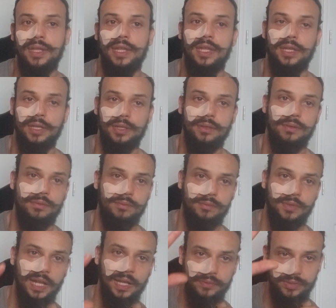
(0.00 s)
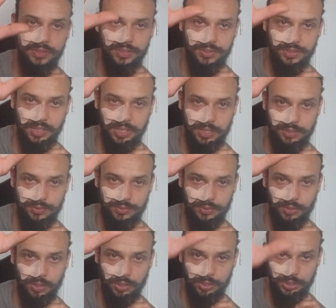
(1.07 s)
And having designs
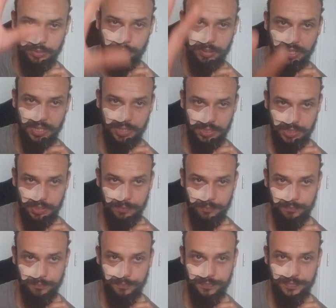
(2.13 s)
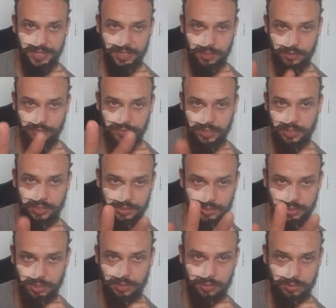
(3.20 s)
on your body that are very
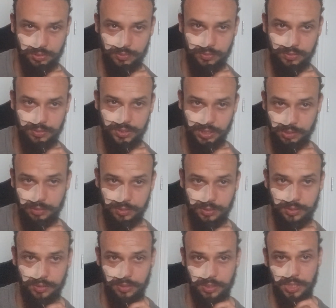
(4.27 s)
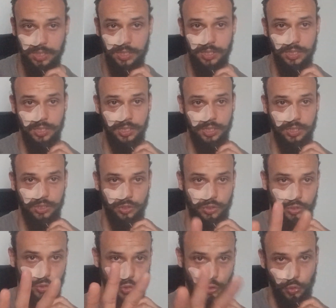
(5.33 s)
seriously
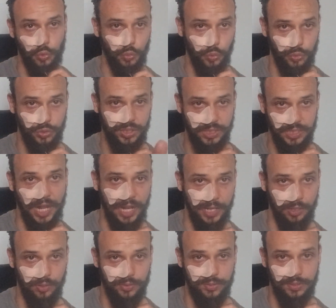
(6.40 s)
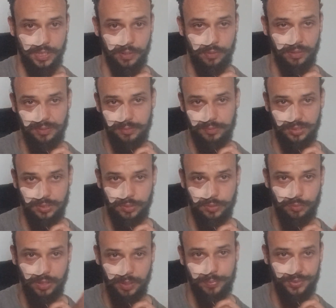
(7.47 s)
cool styles that
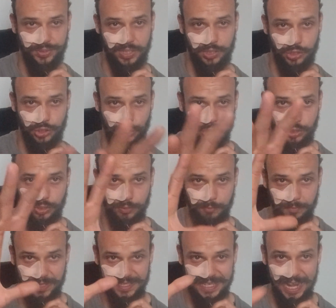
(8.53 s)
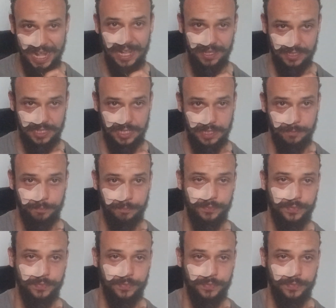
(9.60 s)
represent your mentality